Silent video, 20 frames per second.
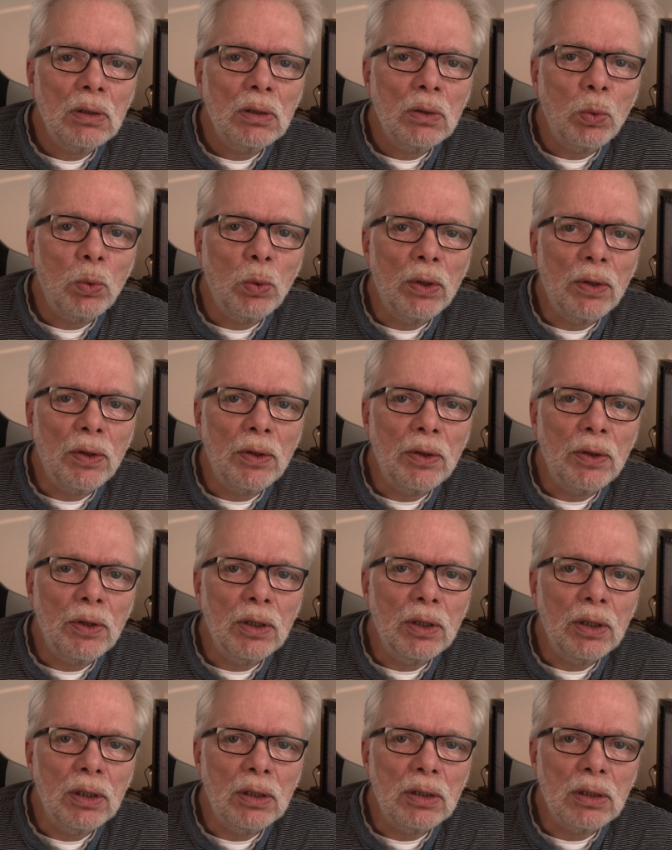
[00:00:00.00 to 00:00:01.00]
with
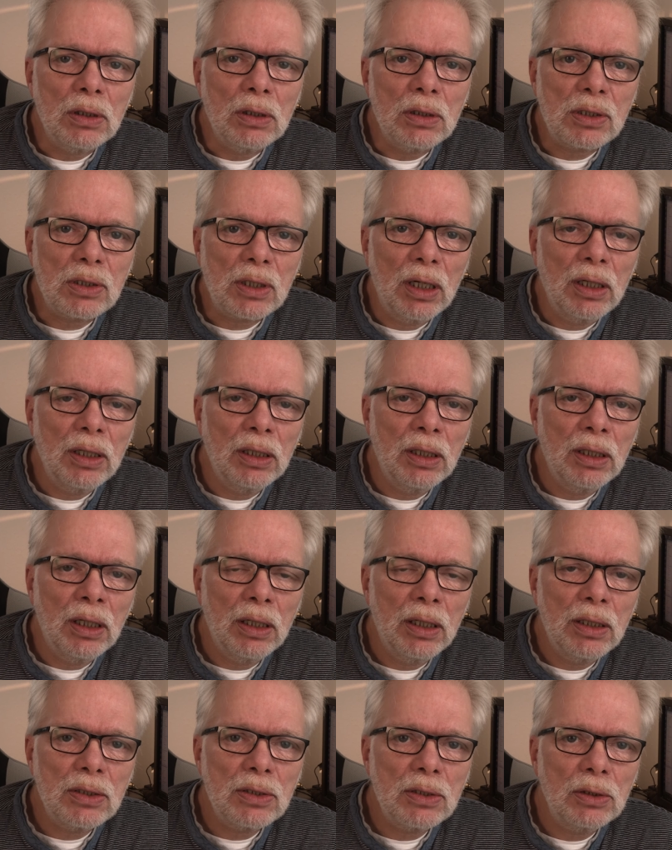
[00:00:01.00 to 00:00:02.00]
the Sky
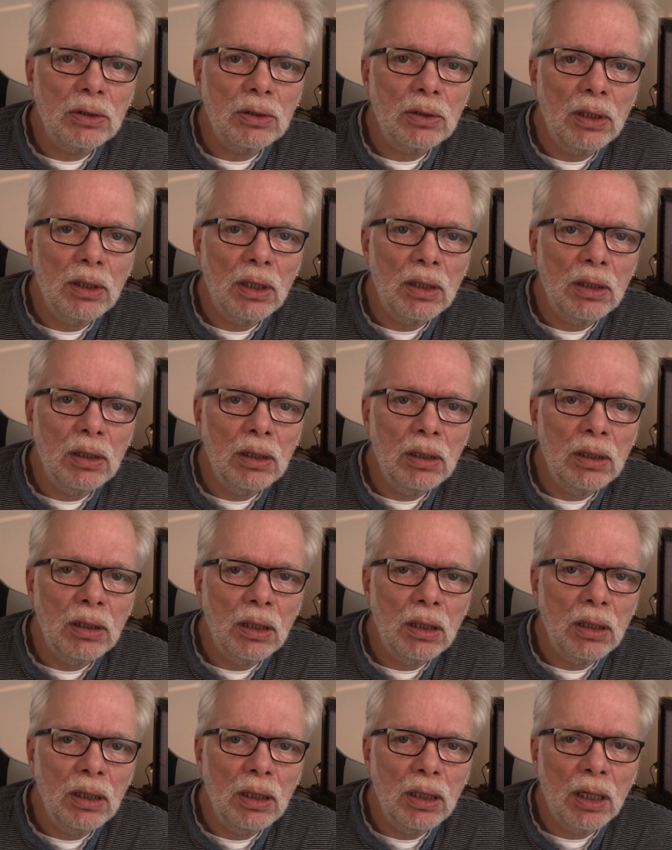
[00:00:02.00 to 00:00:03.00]
Enhancer and the
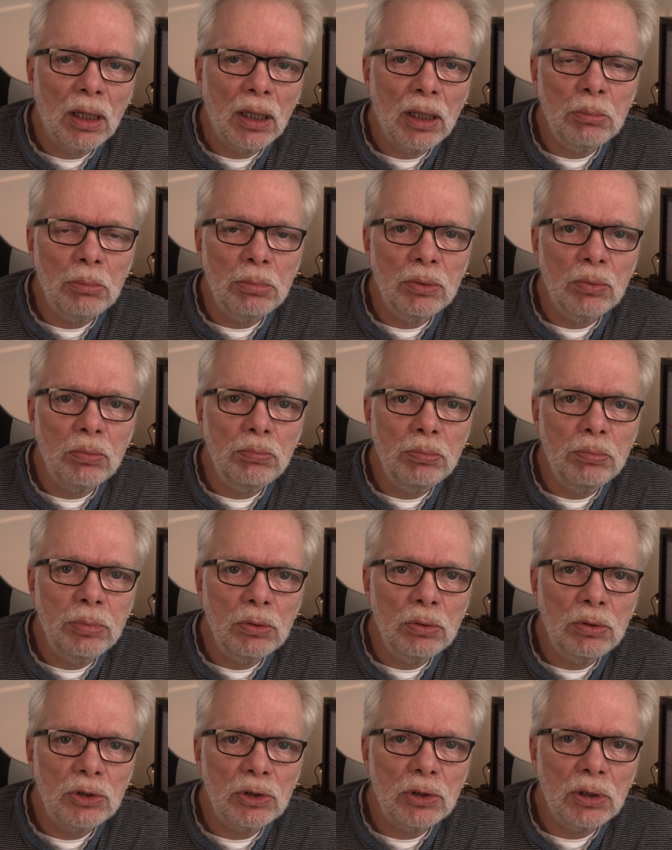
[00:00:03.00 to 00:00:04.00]
AI
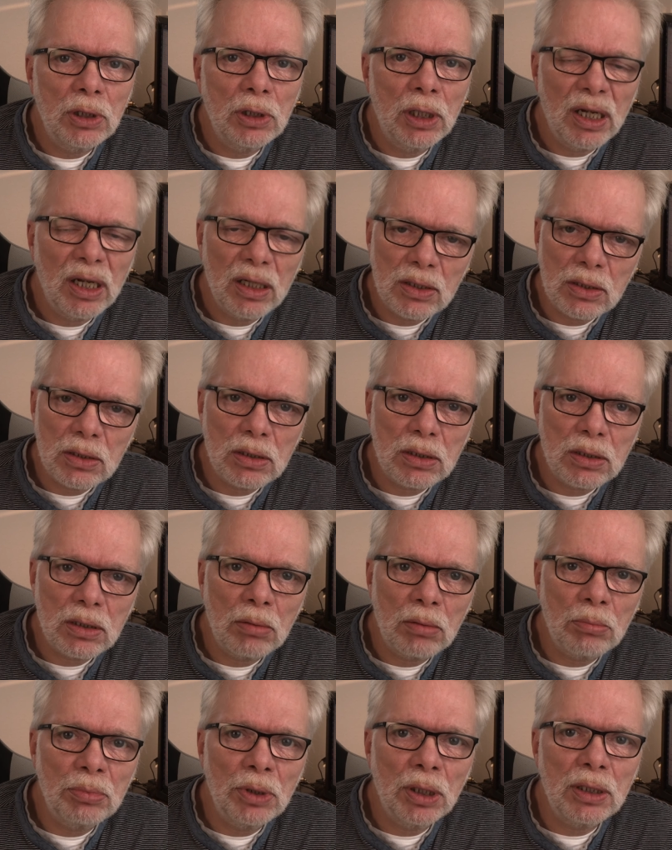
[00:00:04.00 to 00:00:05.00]
Booster has
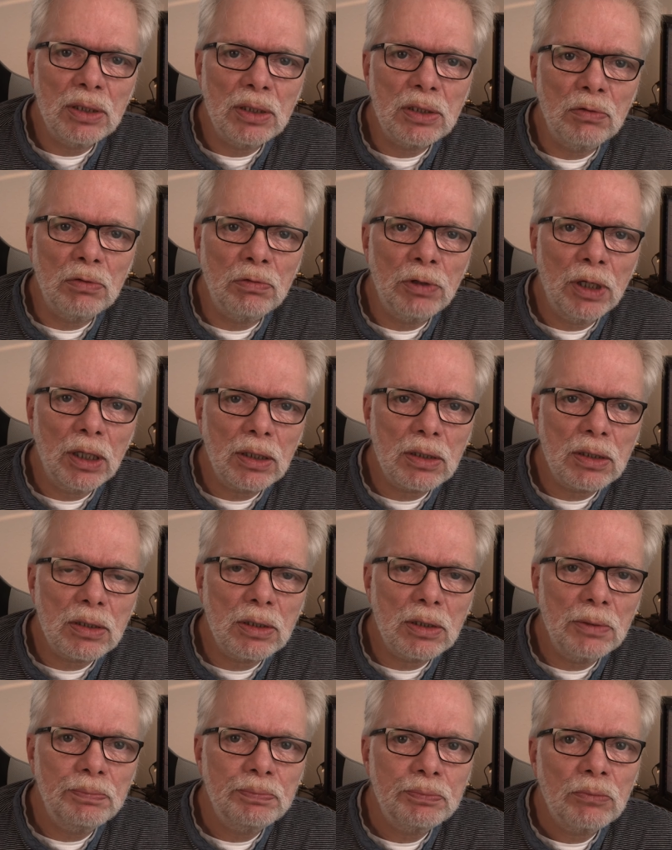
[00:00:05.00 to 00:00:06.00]
some nice
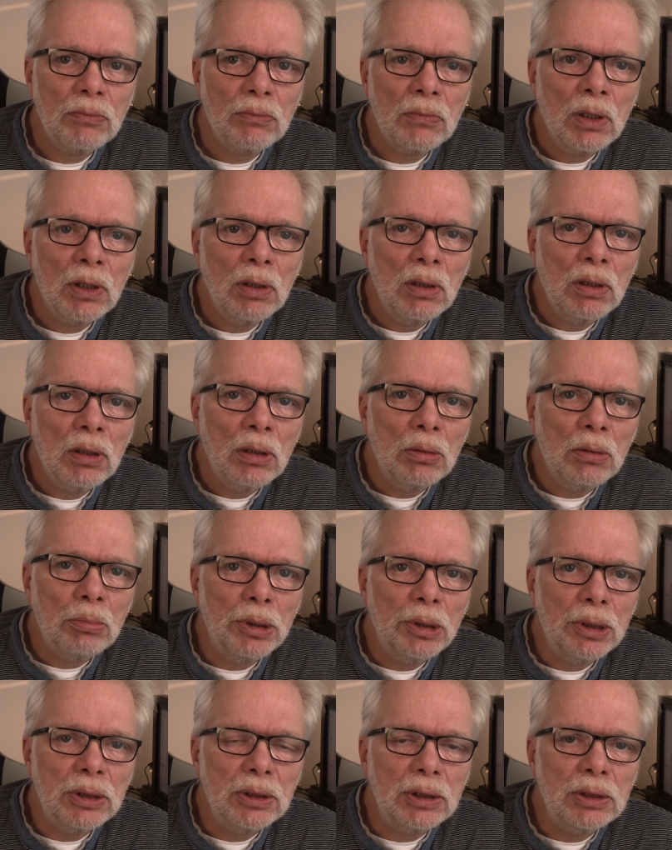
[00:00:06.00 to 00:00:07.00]
effects,
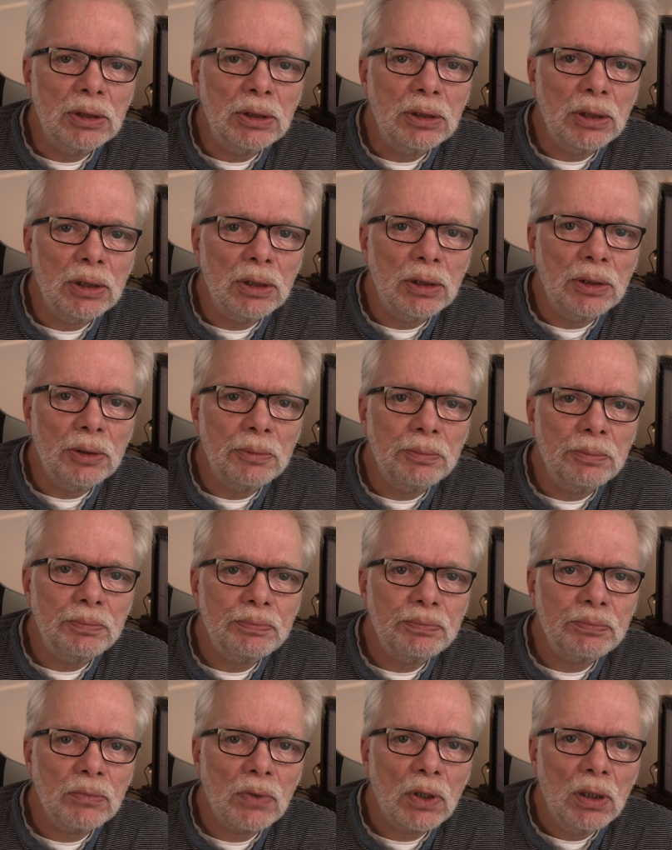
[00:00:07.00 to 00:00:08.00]
but
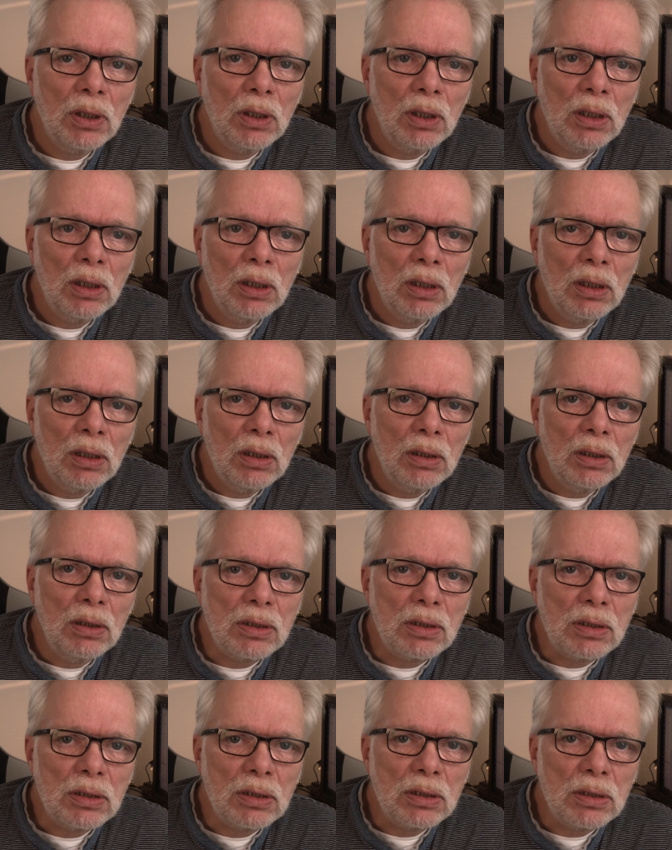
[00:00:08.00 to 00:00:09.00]

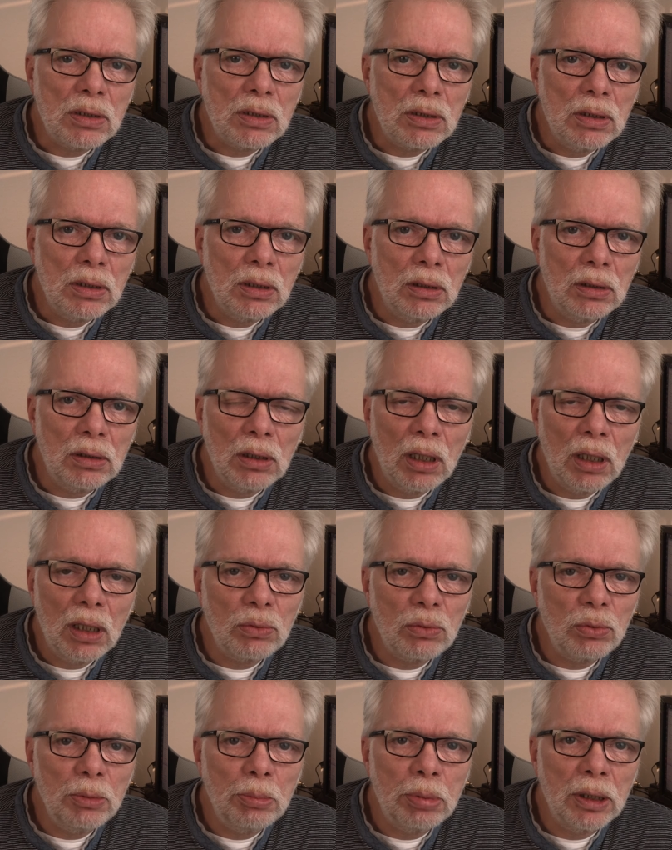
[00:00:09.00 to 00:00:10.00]
it's not a
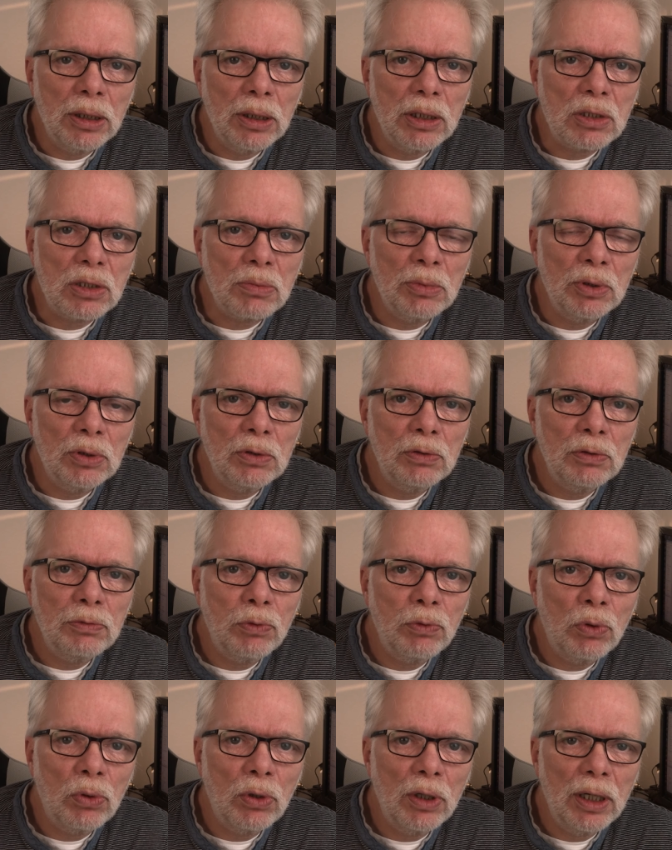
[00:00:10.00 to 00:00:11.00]
replacement
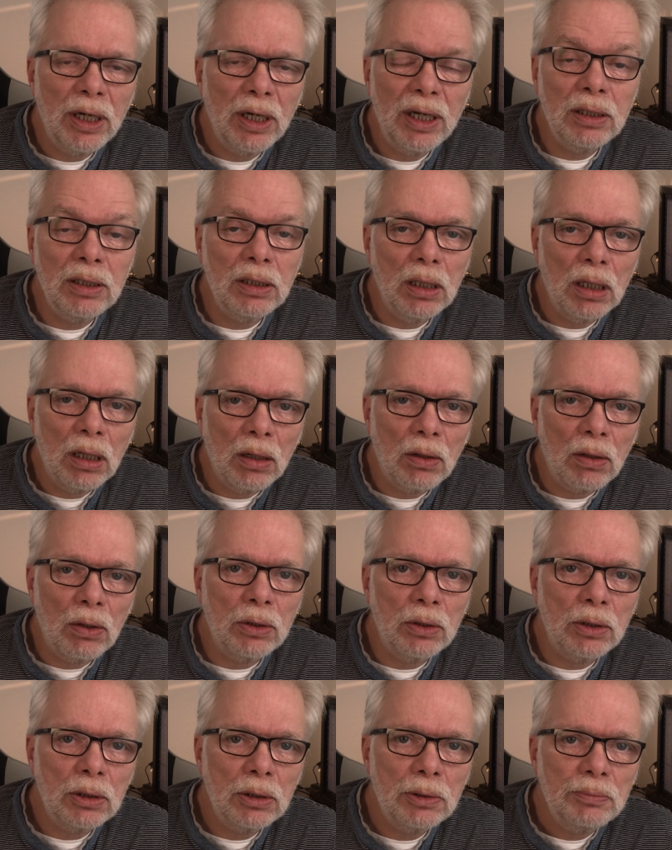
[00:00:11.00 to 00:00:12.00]
for any
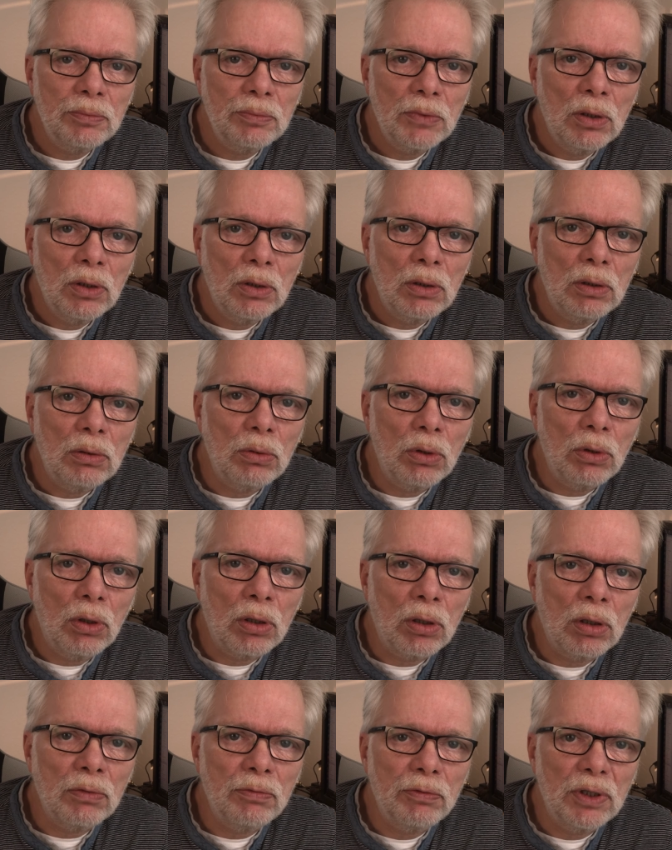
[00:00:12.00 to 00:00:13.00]
other RAW
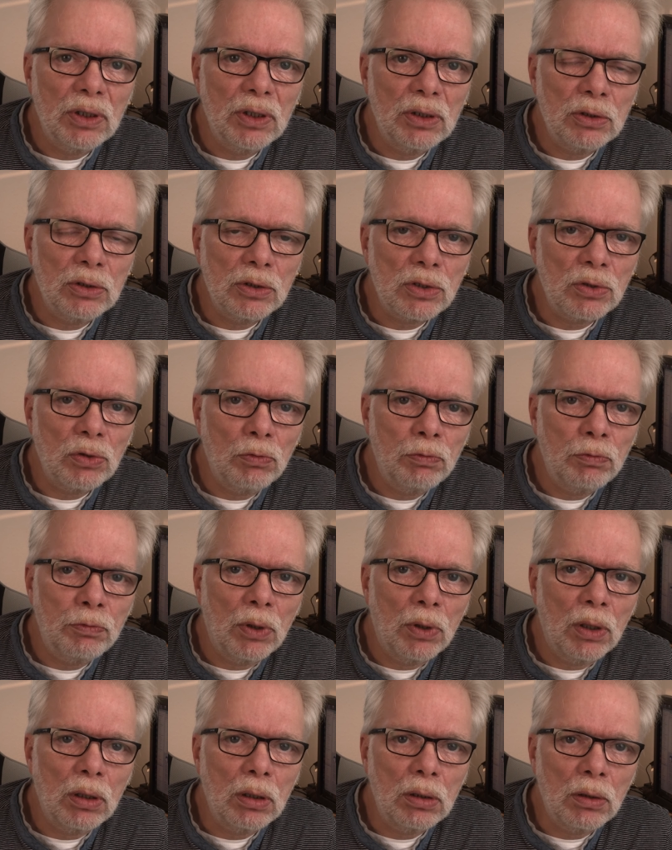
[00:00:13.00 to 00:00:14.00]
converter so
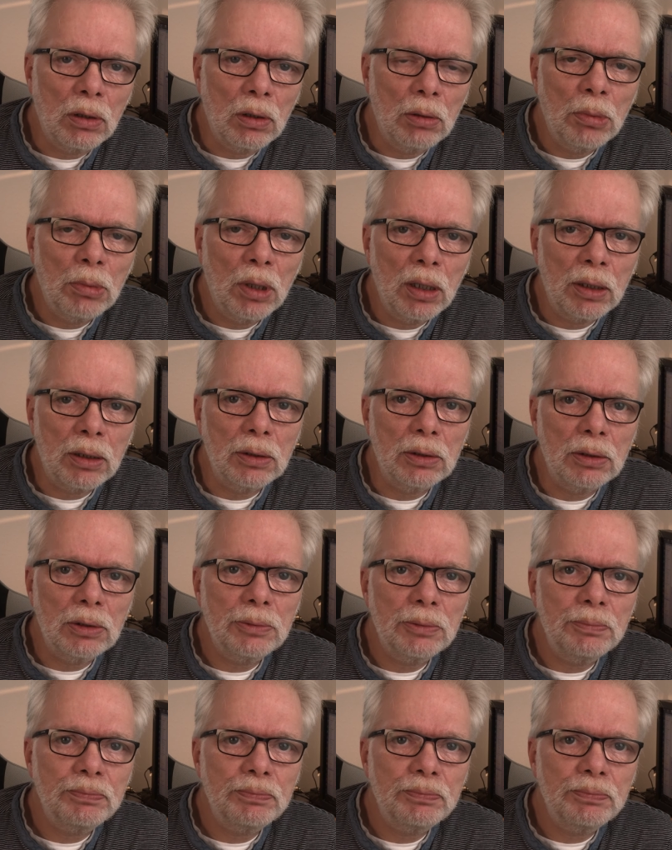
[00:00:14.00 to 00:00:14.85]
far on the market.